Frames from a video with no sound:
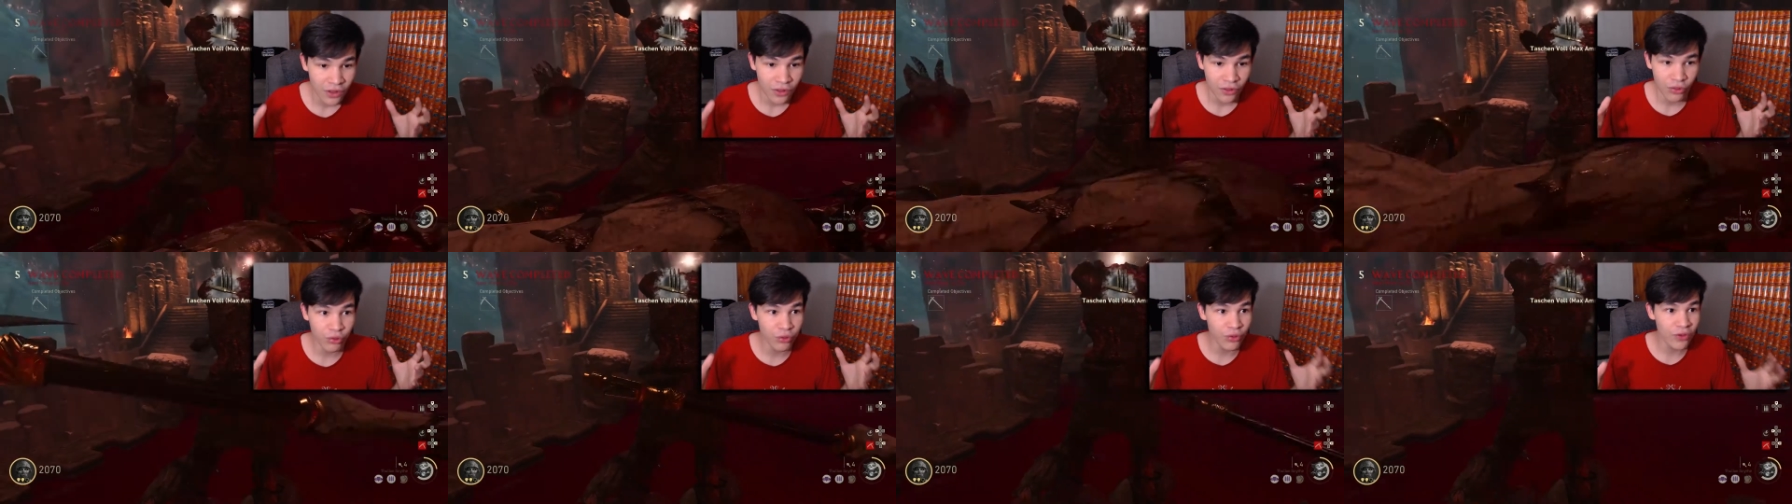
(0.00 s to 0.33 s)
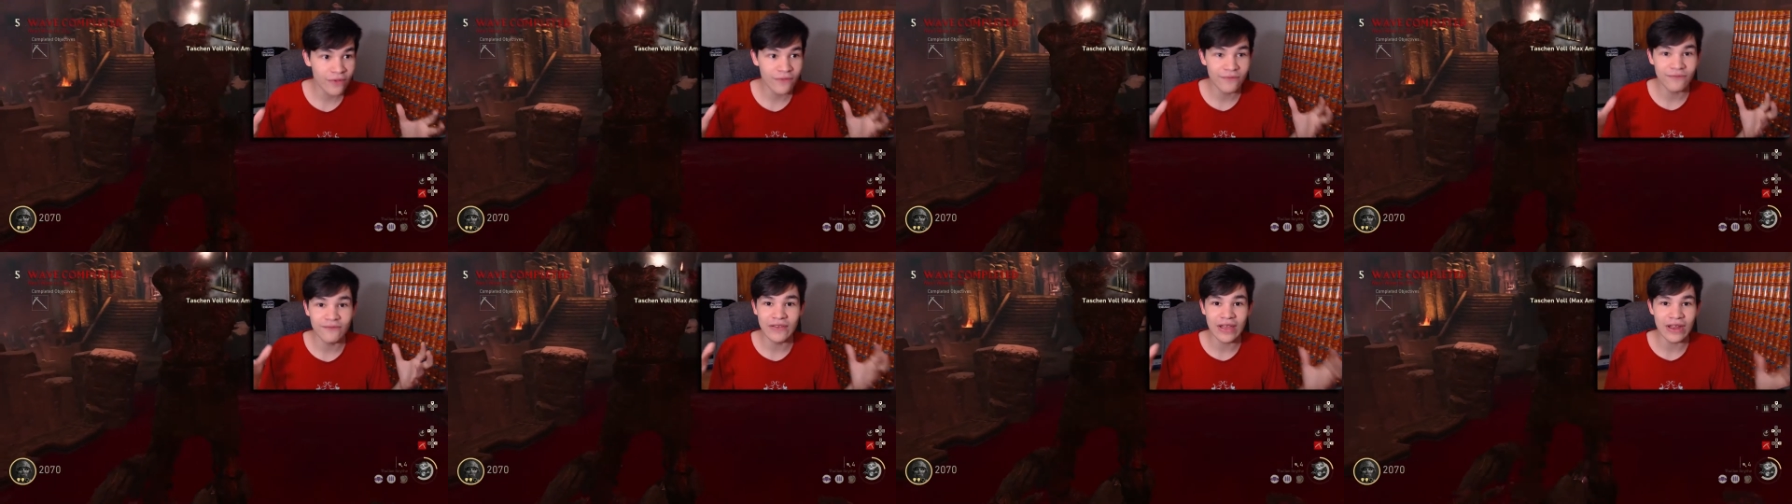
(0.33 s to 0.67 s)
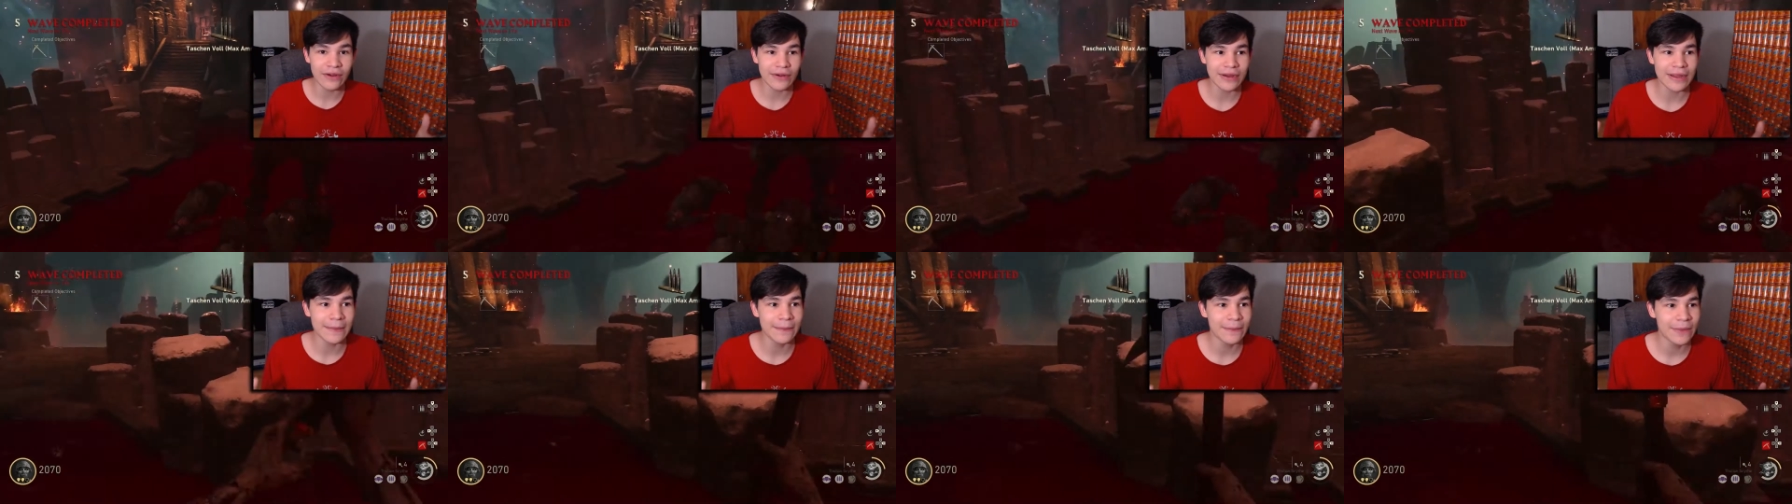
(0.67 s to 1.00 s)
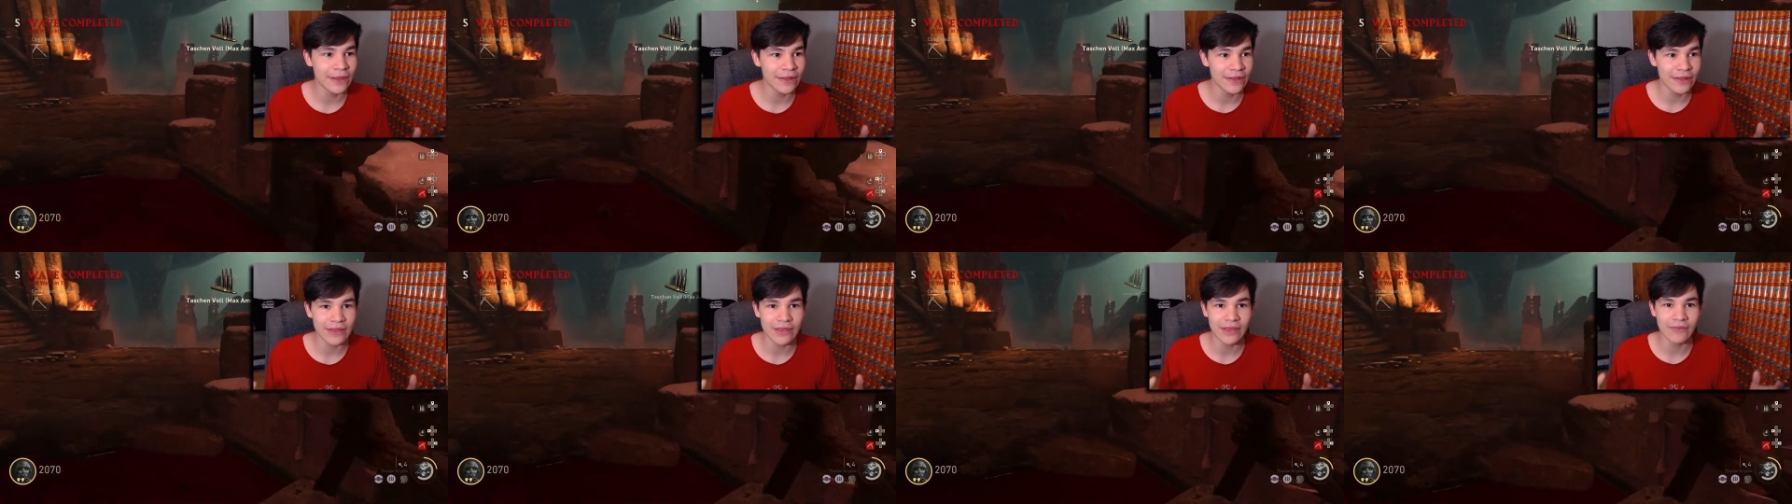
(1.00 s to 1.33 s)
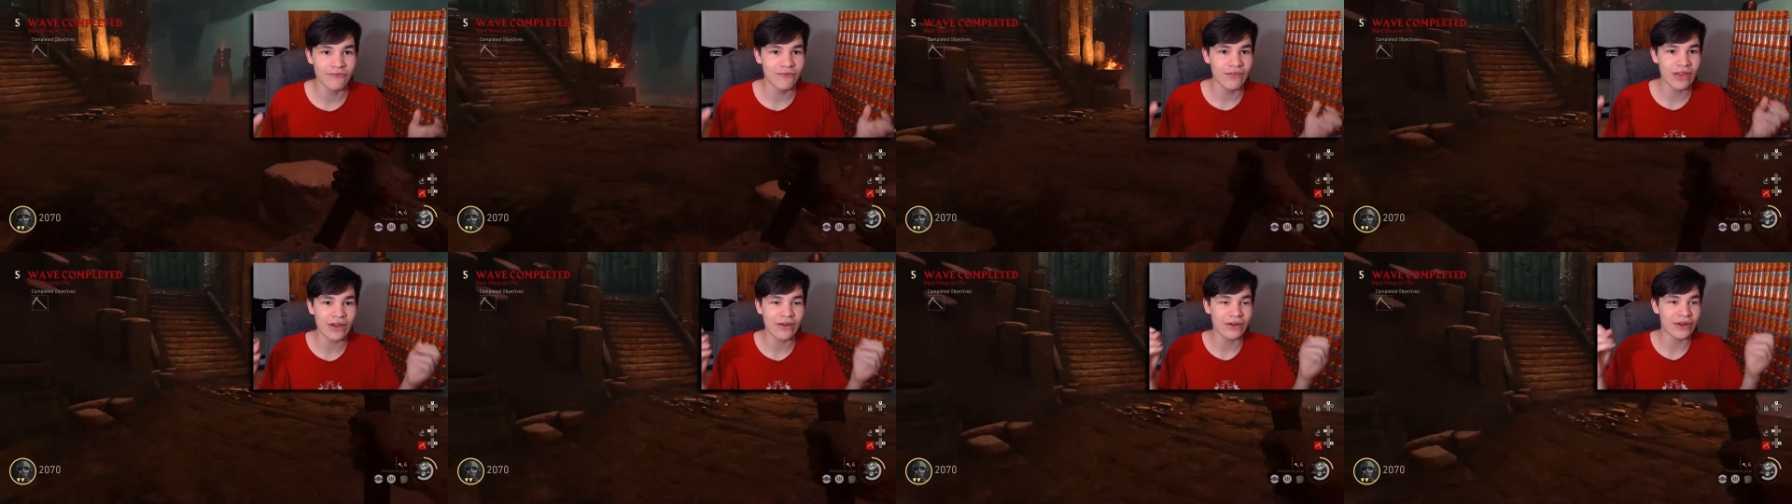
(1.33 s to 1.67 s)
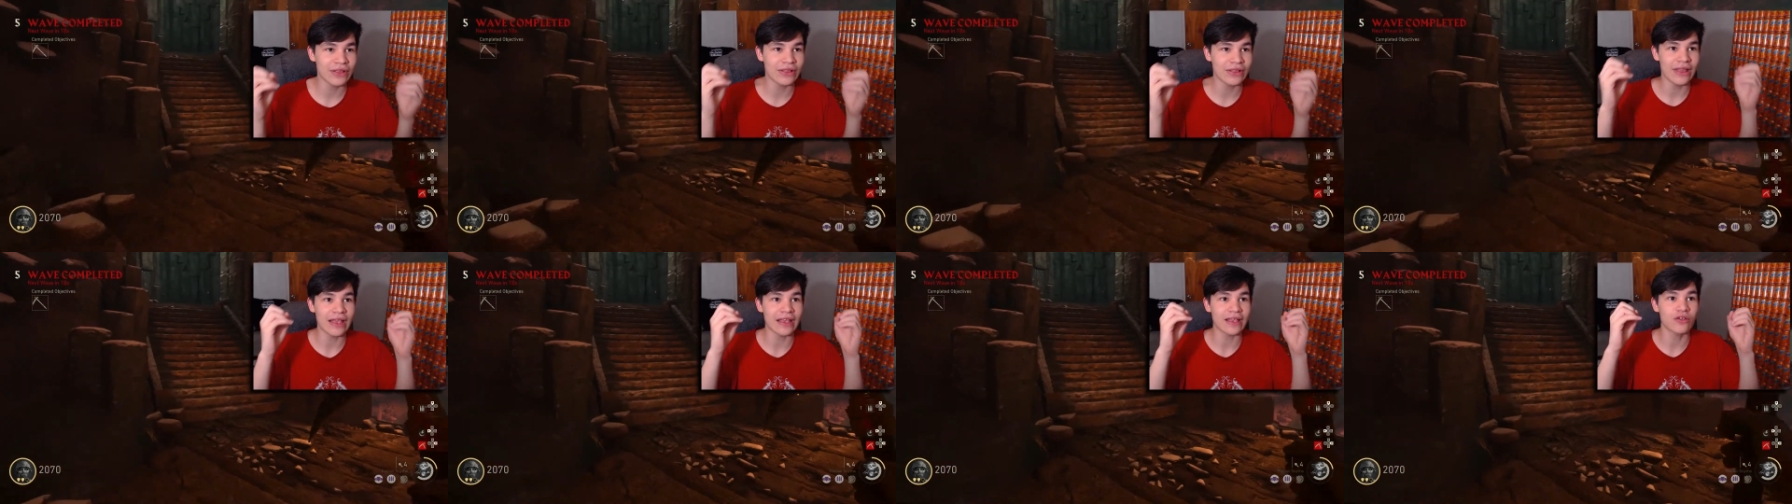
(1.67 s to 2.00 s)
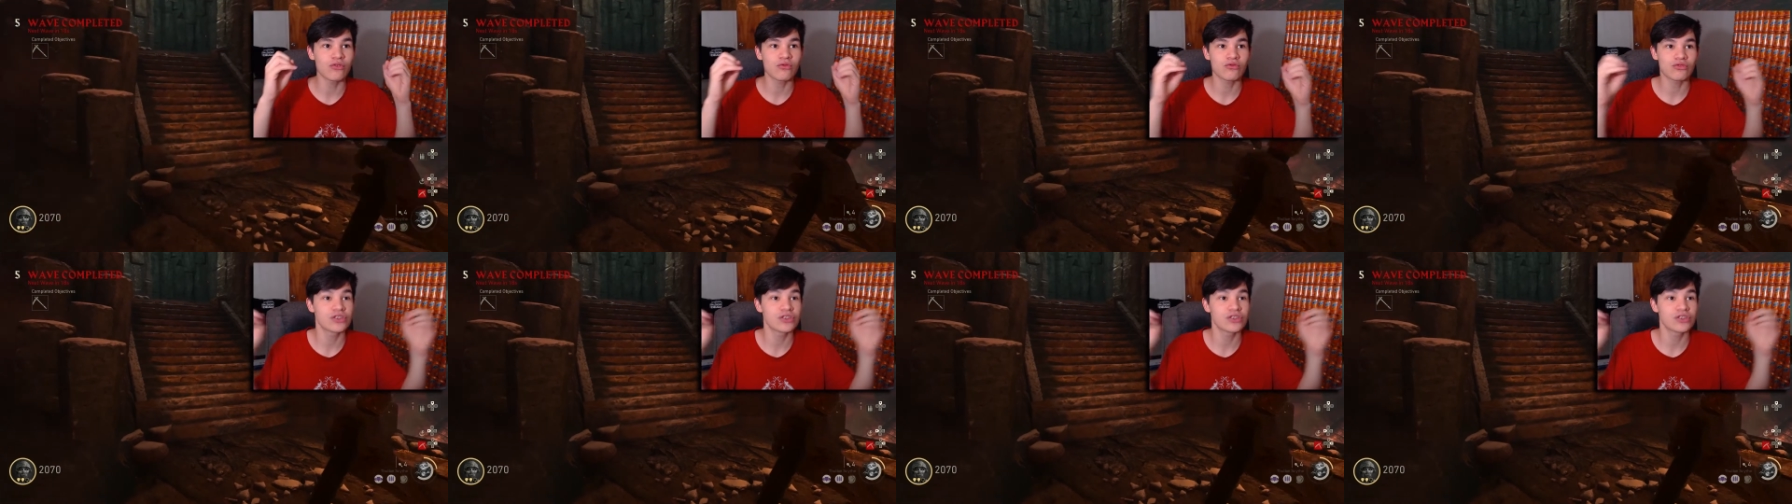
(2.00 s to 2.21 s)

look very appealing and very, like,